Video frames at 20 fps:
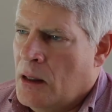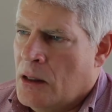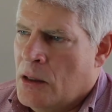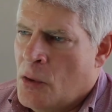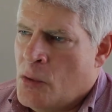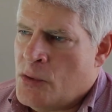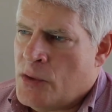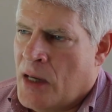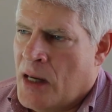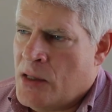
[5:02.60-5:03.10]
In
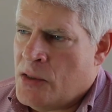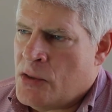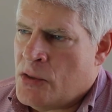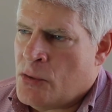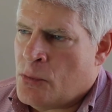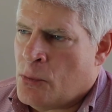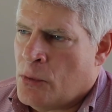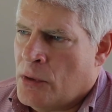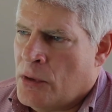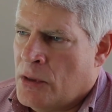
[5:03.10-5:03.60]
those
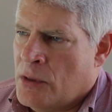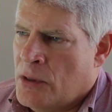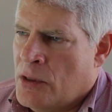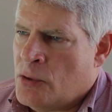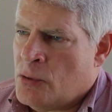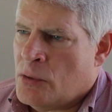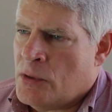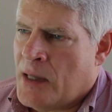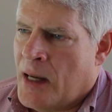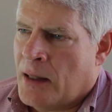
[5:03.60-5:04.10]
cases where the
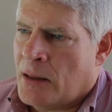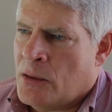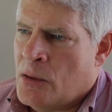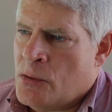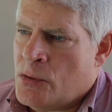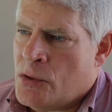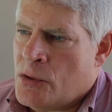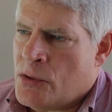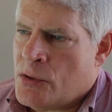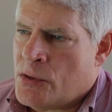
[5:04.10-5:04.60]
initial
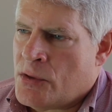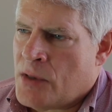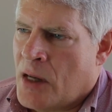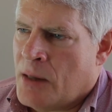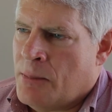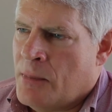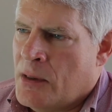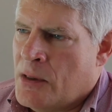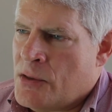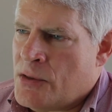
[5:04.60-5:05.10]
diagnosis
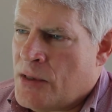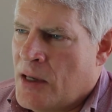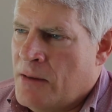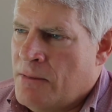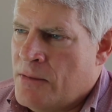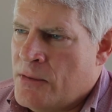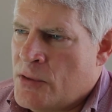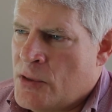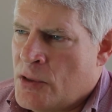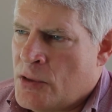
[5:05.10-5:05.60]
assigned by the
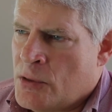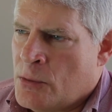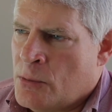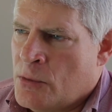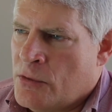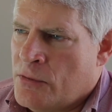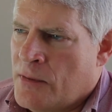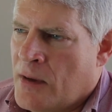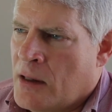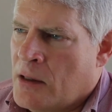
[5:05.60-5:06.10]
site physician
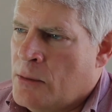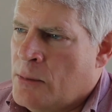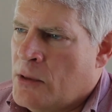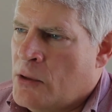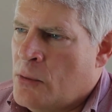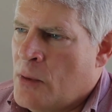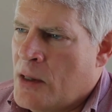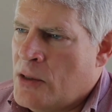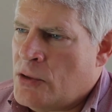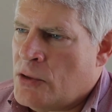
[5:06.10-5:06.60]
was found to be
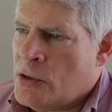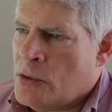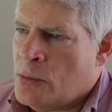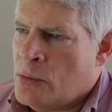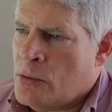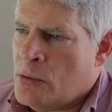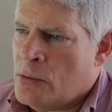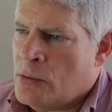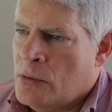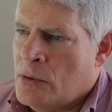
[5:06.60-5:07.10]

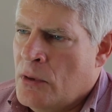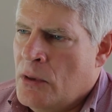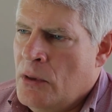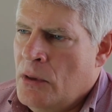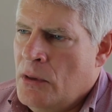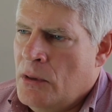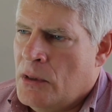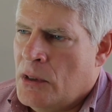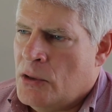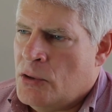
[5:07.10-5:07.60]
questionable,
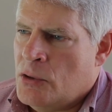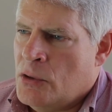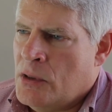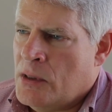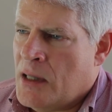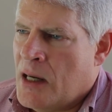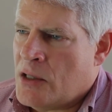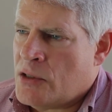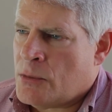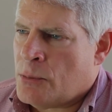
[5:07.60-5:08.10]
the
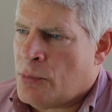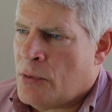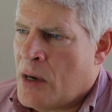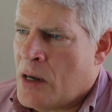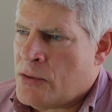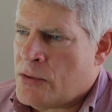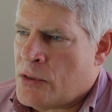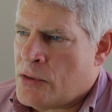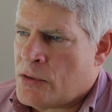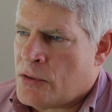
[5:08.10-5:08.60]
adjudication
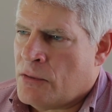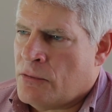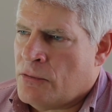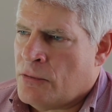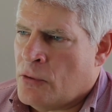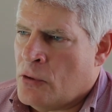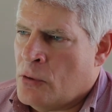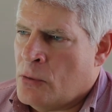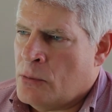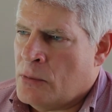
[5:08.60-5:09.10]
process
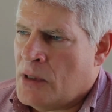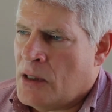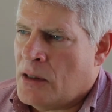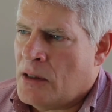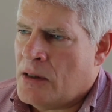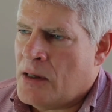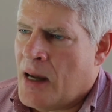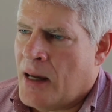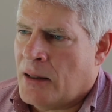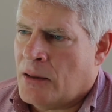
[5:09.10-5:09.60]
confirmed that
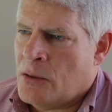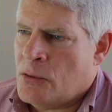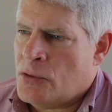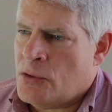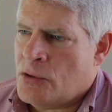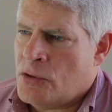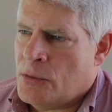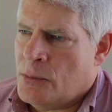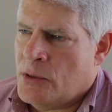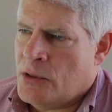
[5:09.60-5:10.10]
the
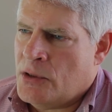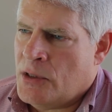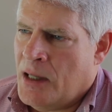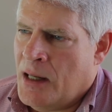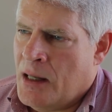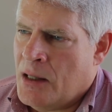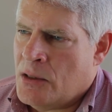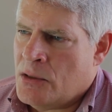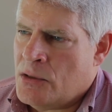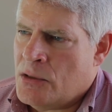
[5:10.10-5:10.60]
diagnosis should be
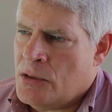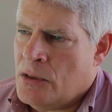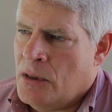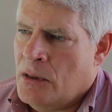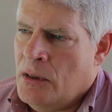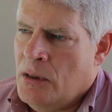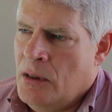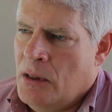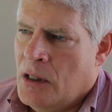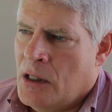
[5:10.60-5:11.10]
changed
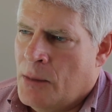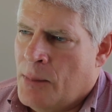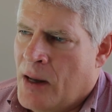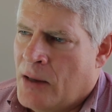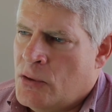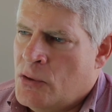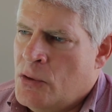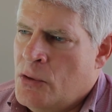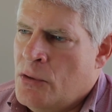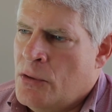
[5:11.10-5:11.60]
in
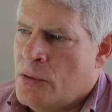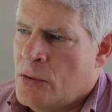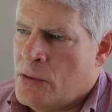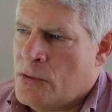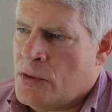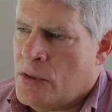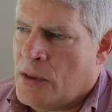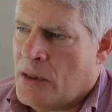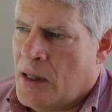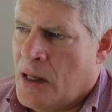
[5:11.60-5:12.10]
about
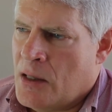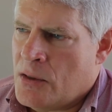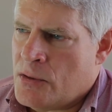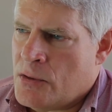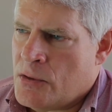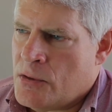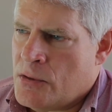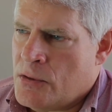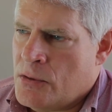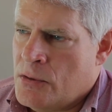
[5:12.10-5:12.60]
two-thirds of the
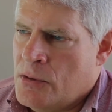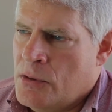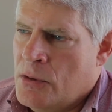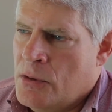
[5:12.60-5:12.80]
cases.